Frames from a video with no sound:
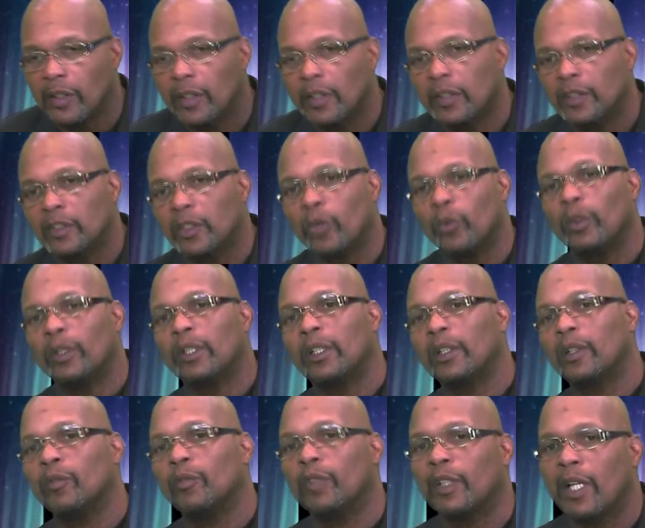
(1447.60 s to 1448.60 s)
So we're
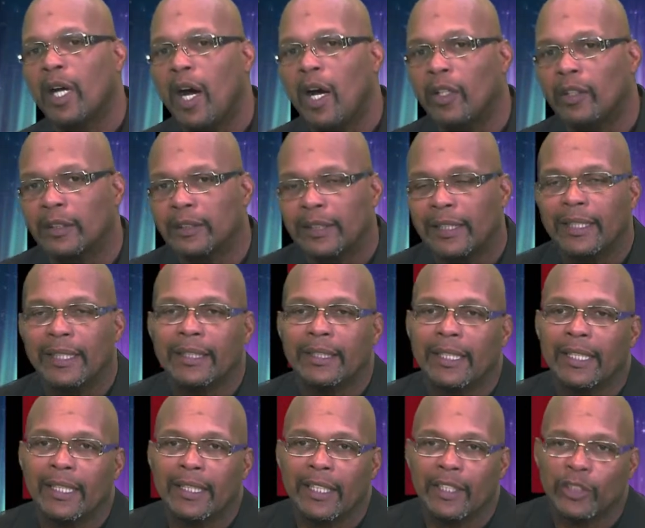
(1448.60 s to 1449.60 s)
looking for callers.
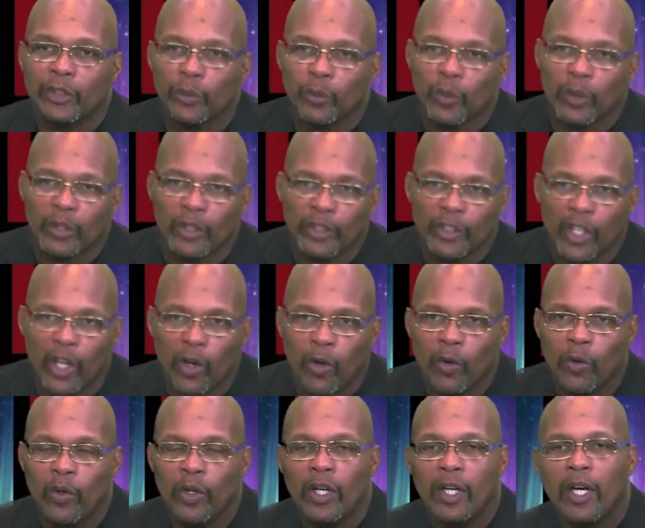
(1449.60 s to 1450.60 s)
Anything that you want to
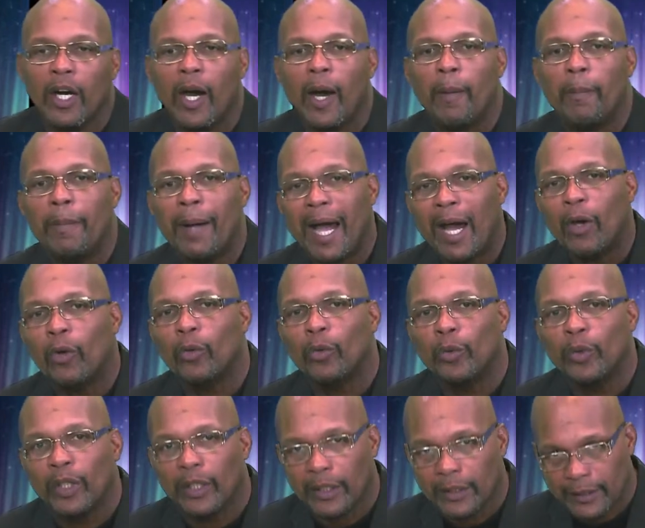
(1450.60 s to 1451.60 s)
know about
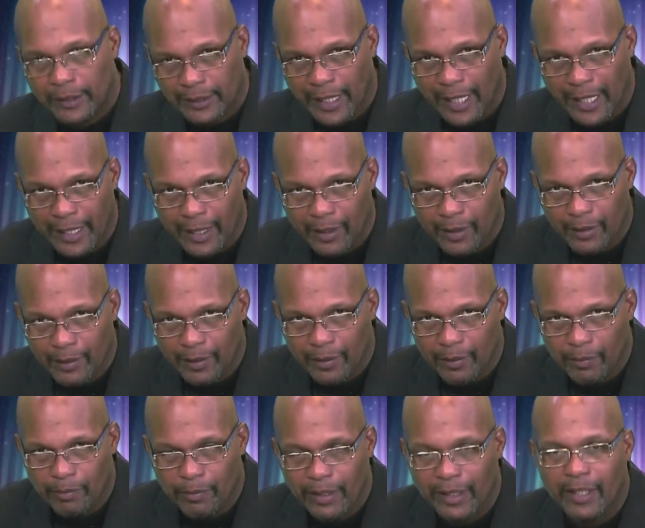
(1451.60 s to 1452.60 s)
real estate,
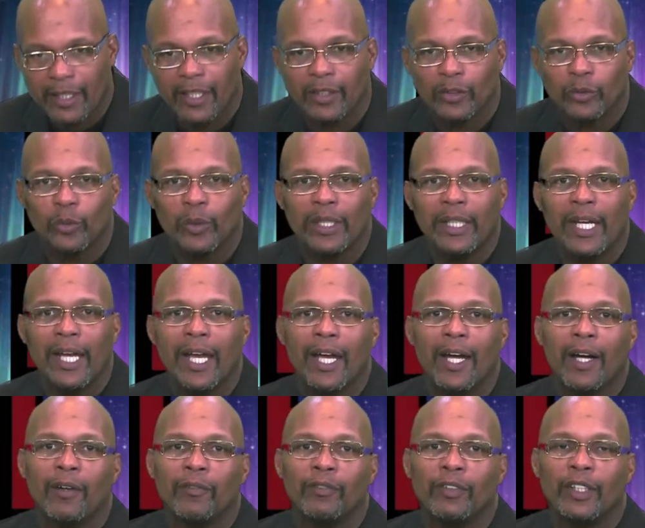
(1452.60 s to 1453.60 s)
because we
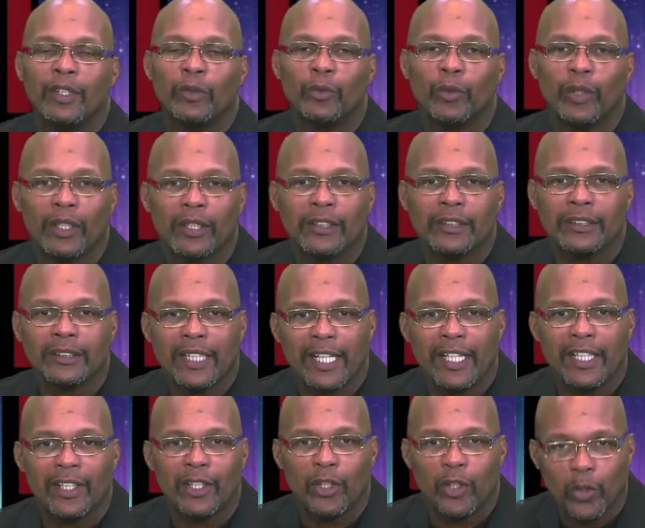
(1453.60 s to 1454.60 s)
have the real
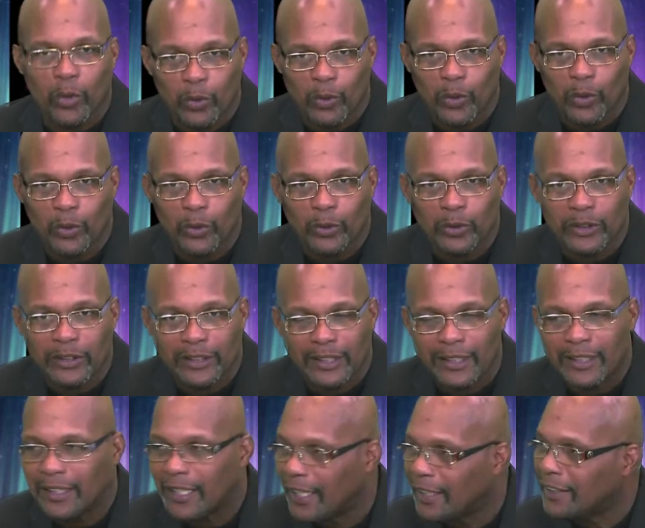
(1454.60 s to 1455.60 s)
estate gurus
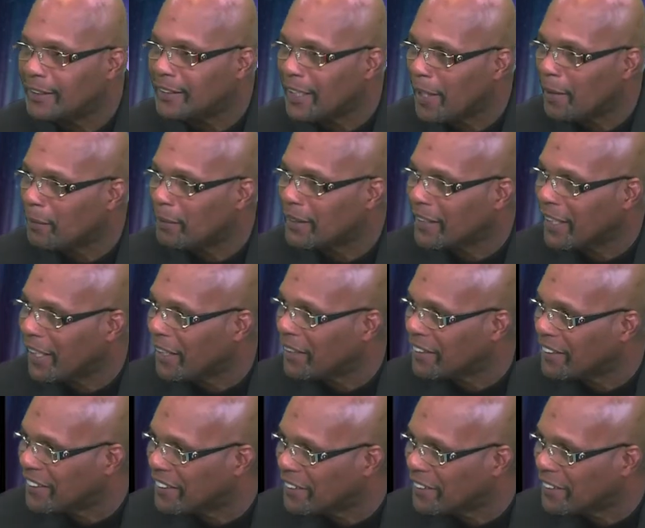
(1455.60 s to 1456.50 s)
sitting at the table together.